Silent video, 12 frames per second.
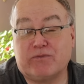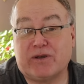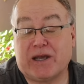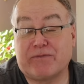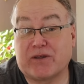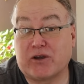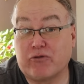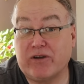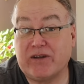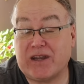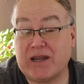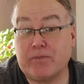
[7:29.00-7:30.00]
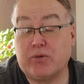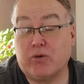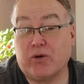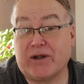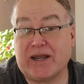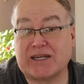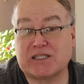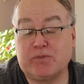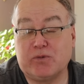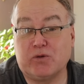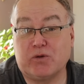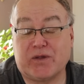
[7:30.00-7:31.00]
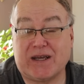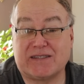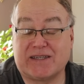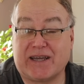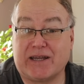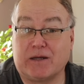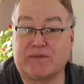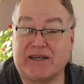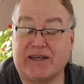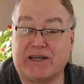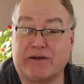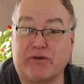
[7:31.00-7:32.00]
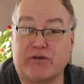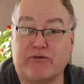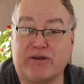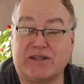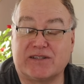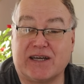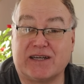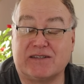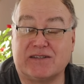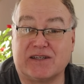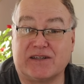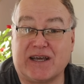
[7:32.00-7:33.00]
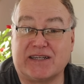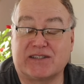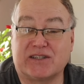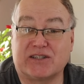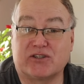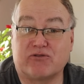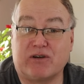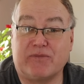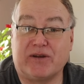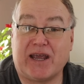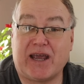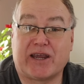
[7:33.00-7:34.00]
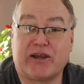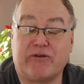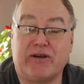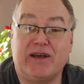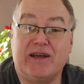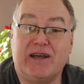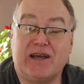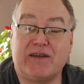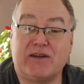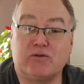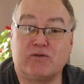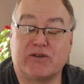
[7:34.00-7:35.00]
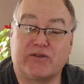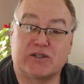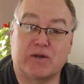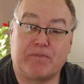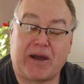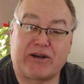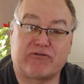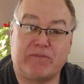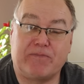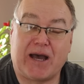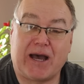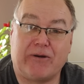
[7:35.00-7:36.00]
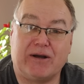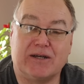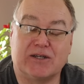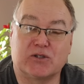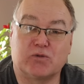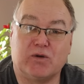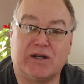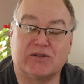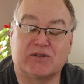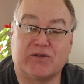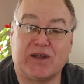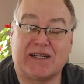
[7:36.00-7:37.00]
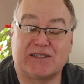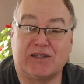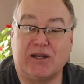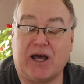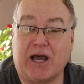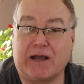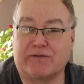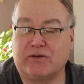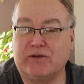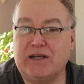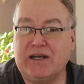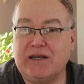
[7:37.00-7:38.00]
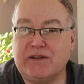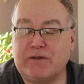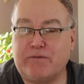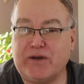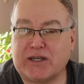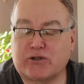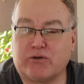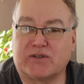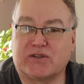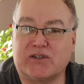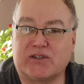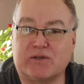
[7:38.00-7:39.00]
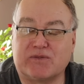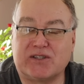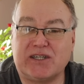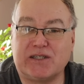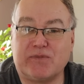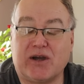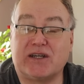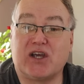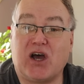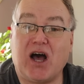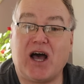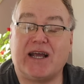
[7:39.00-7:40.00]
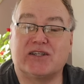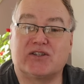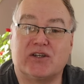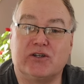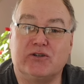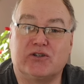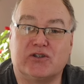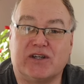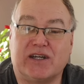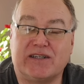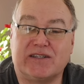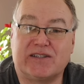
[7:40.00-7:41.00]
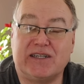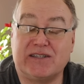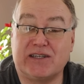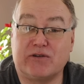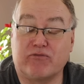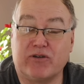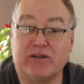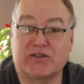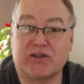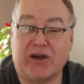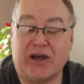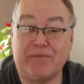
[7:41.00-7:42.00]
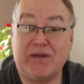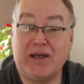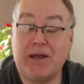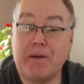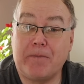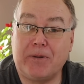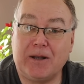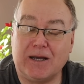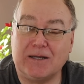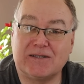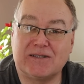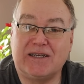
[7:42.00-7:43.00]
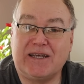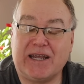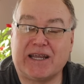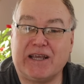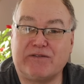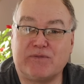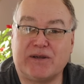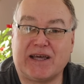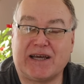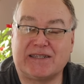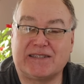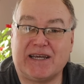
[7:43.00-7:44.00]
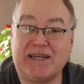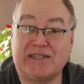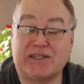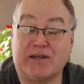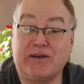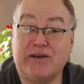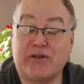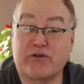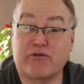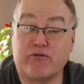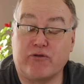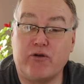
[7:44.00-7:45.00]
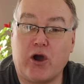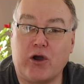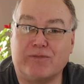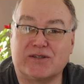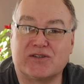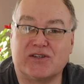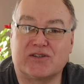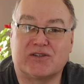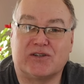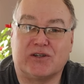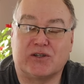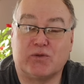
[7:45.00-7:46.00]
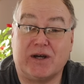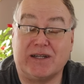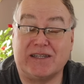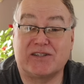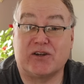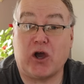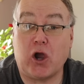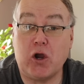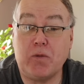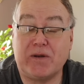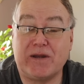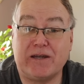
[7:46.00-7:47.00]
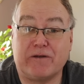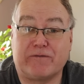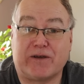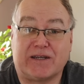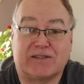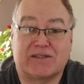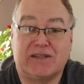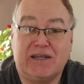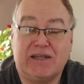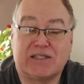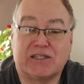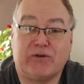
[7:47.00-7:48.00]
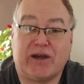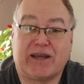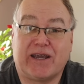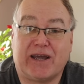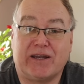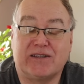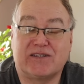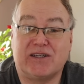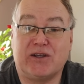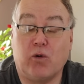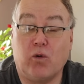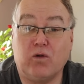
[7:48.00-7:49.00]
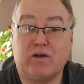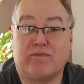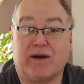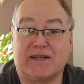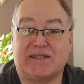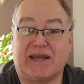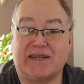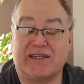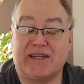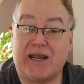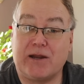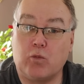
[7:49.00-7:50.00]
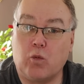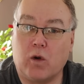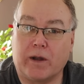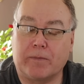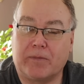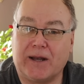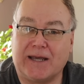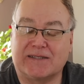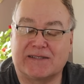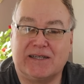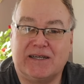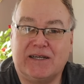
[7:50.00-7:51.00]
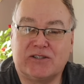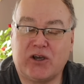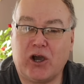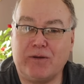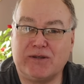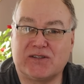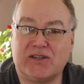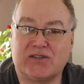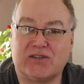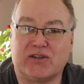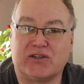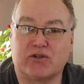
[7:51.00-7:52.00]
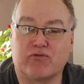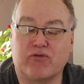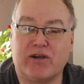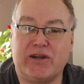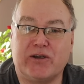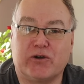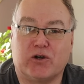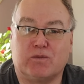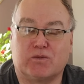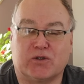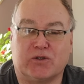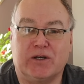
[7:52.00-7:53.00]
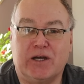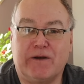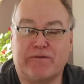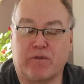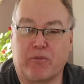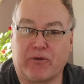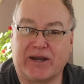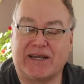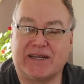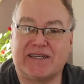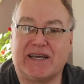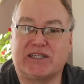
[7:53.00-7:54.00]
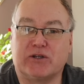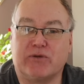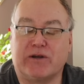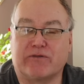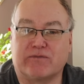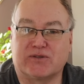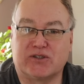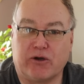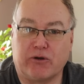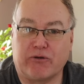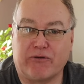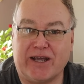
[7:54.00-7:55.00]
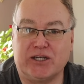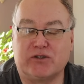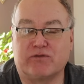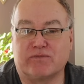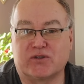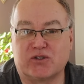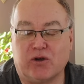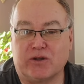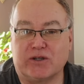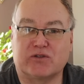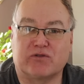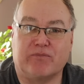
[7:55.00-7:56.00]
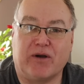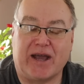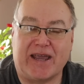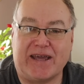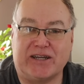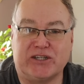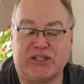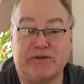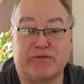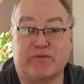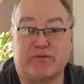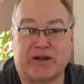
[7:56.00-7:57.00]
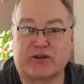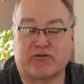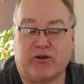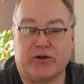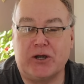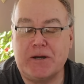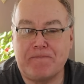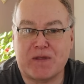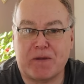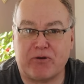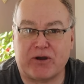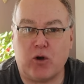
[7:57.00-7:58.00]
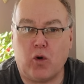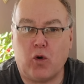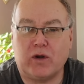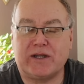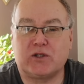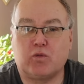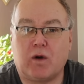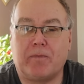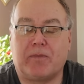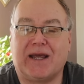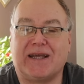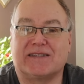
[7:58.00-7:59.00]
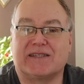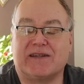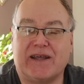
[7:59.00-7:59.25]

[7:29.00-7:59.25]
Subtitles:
We have the grid import and export. That's again updated every 3 seconds, and that's extremely accurate. And then also there's the battery power as well. So that's live. So the Victron system sees my entire solution and it sees it in real time. Plus it gives me that data through Home Assistant as well. It's an open interface, so I can see all of my data in one place. So Home Assistant is a really good option for bringing data in from Solaredge, from Solis, from My Energy, from Victron, bring it all into one place.